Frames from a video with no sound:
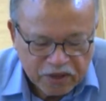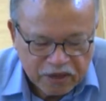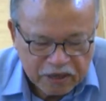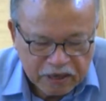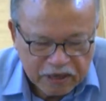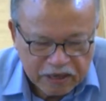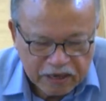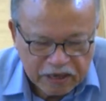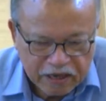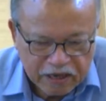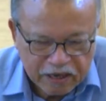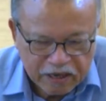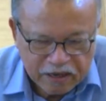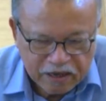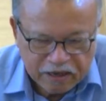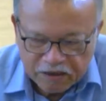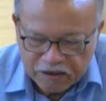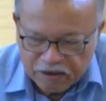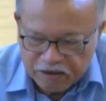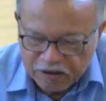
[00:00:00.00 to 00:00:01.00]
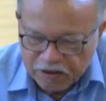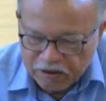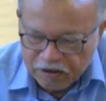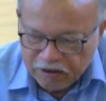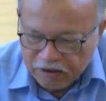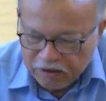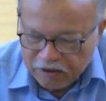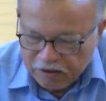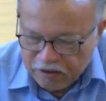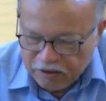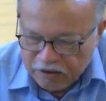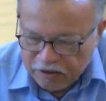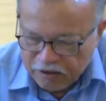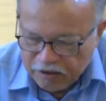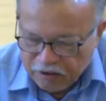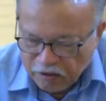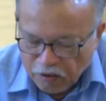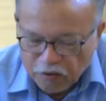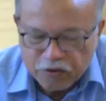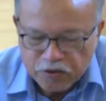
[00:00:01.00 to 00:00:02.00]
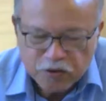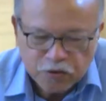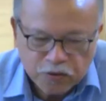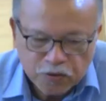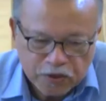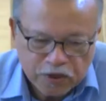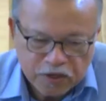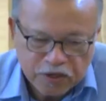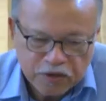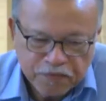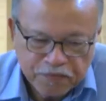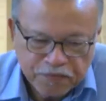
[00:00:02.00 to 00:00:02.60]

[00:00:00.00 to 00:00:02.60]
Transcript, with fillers: uh not sure.